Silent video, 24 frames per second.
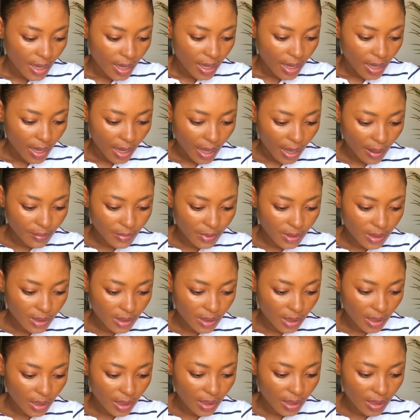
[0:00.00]
I'm
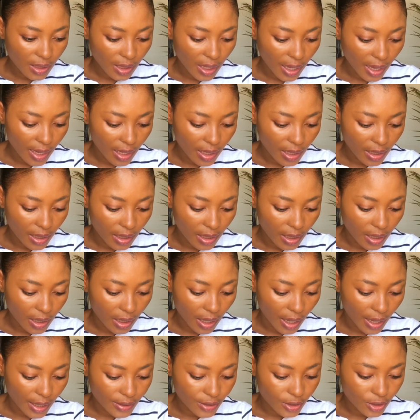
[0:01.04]
seeing, like,
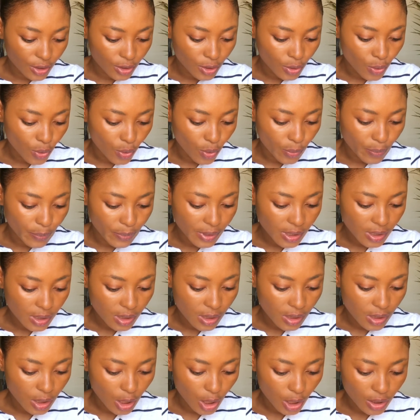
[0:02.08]
I just hope
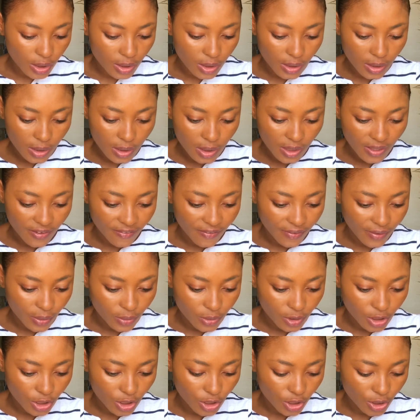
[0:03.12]
it's not the same
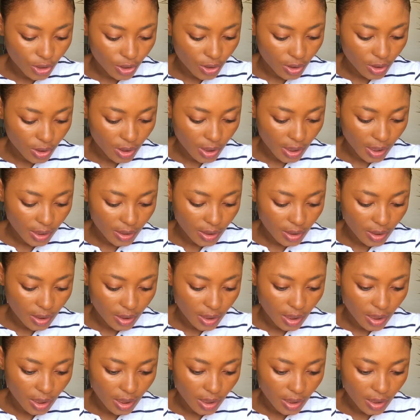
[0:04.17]
foundation that
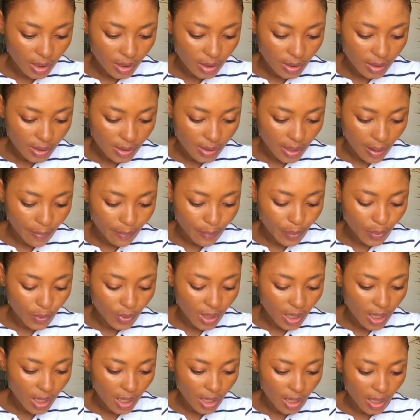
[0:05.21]
they sampled
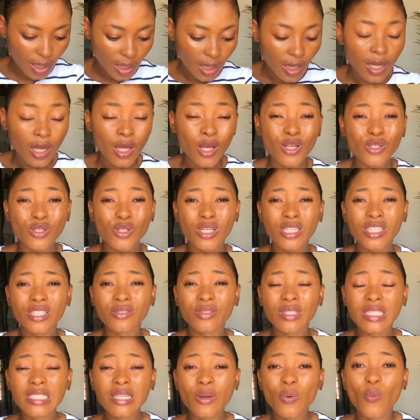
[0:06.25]
here. So the
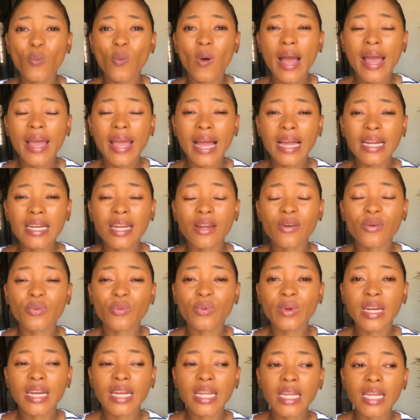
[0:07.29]
reason why I didn't
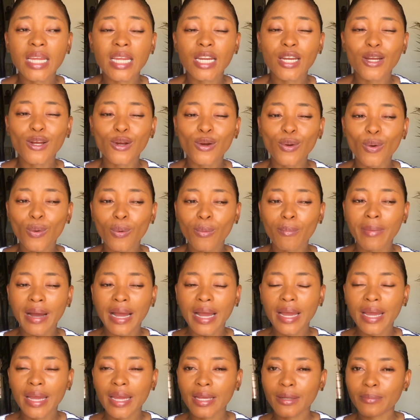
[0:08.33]
really know
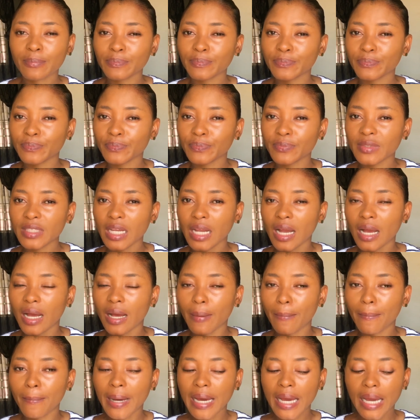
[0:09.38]

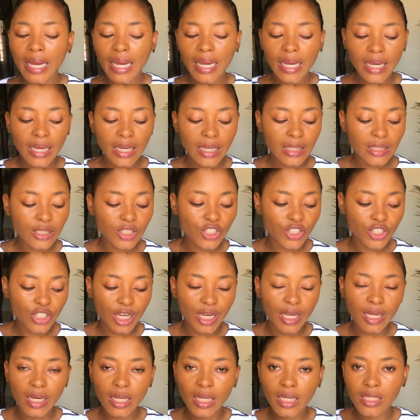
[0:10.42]
my
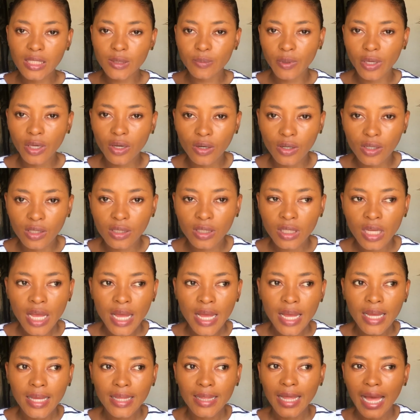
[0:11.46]
shade is because
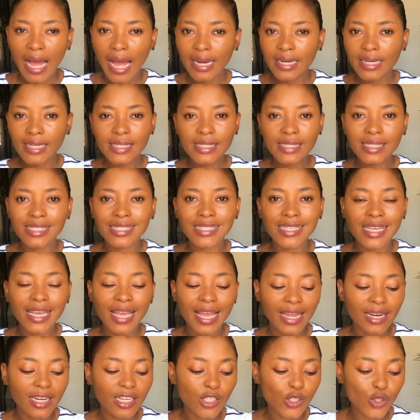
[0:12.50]
I didn't see
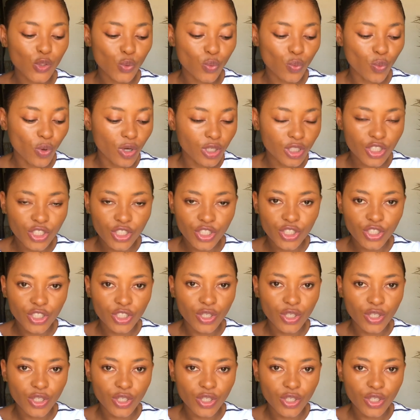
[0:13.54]
any swatch.